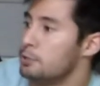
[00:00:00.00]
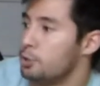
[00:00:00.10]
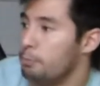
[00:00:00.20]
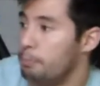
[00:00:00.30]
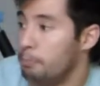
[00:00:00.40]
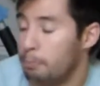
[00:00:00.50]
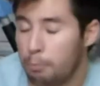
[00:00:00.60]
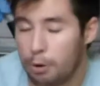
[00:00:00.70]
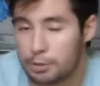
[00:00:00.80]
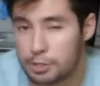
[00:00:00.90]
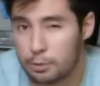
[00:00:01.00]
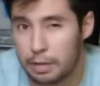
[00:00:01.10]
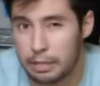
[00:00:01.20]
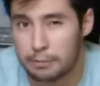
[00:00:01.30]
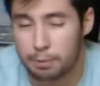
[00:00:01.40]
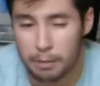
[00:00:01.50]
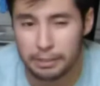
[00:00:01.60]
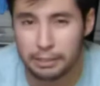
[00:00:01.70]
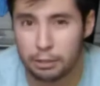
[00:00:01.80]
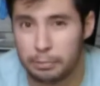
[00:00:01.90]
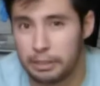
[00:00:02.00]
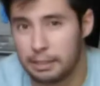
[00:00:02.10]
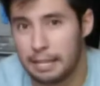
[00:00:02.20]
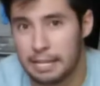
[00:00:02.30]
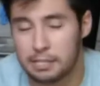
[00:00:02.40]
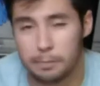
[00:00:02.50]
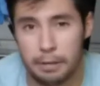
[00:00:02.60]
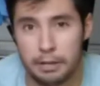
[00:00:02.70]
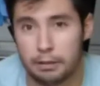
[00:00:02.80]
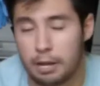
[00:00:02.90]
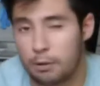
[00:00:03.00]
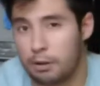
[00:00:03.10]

So also it's probably a little bit less depending on how